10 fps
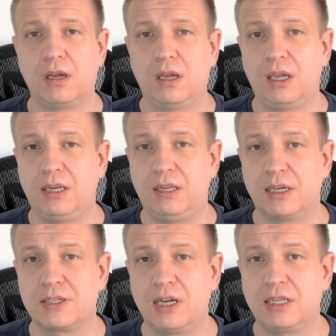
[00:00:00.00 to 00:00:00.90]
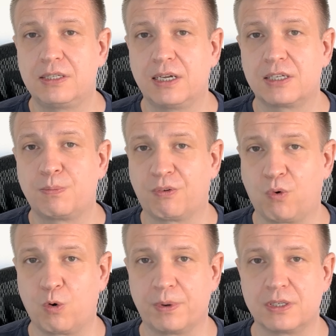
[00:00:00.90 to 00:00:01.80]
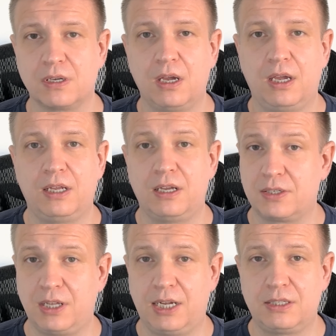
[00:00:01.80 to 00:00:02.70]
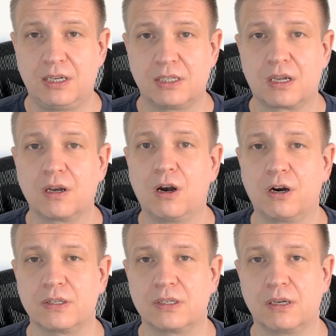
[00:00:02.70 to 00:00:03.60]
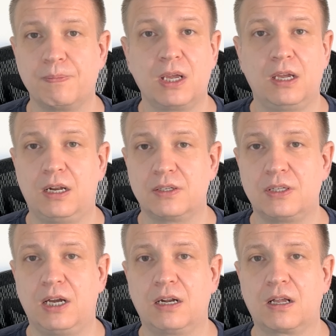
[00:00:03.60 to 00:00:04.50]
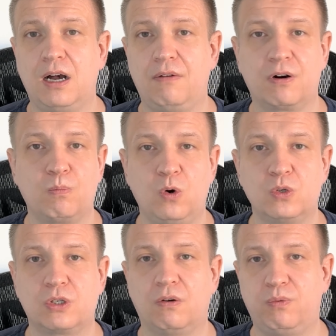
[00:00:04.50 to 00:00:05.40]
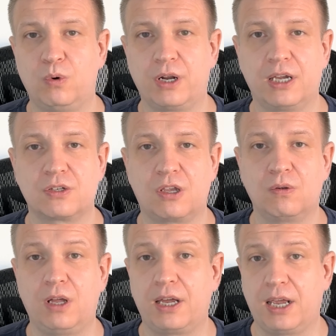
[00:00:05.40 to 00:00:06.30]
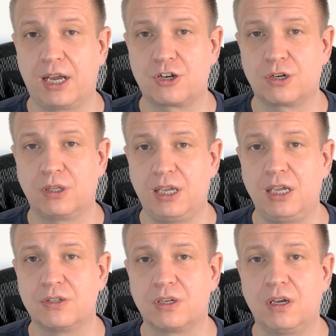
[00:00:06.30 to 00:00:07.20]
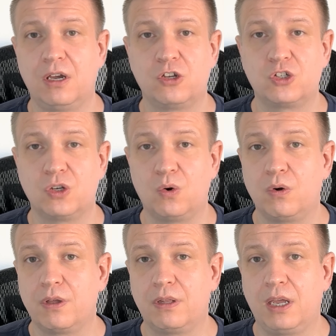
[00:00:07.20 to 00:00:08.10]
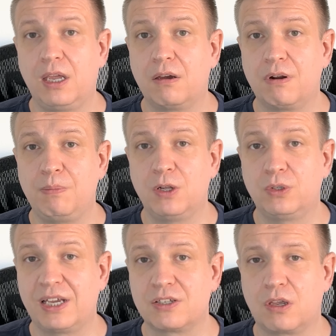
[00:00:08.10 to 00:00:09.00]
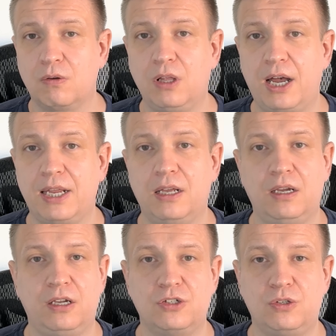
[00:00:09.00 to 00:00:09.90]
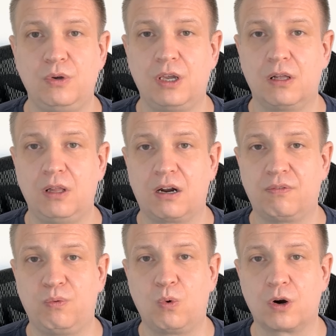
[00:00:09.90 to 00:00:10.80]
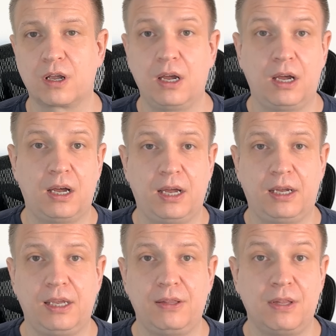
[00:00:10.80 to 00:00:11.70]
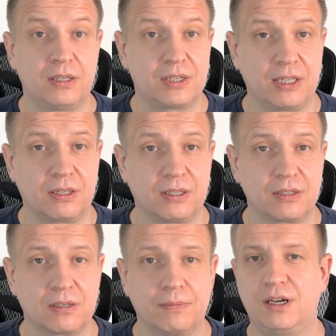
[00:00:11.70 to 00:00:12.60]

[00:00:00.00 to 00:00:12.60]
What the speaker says: It does not test performance. It does not test concurrency. It does not cover most of what SQLite actually is. So they rebuilt SQLite is doing a lot of work in the sentence.